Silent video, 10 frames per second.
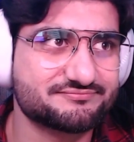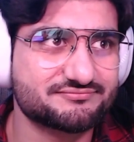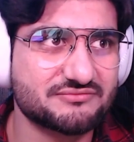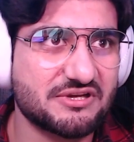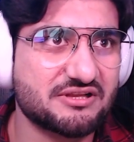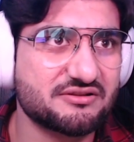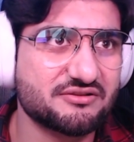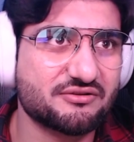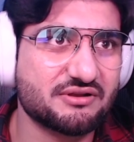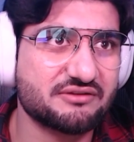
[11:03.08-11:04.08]
Well, you
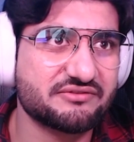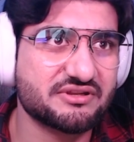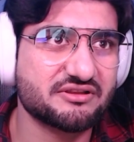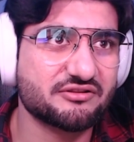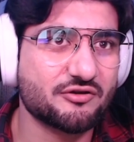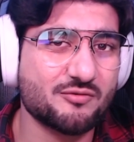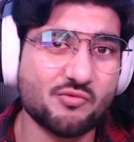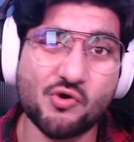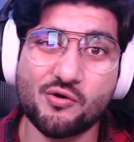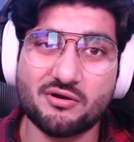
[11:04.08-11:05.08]
don't have a deal no
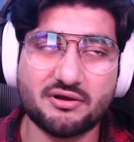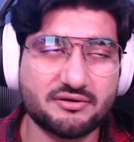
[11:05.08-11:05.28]
more.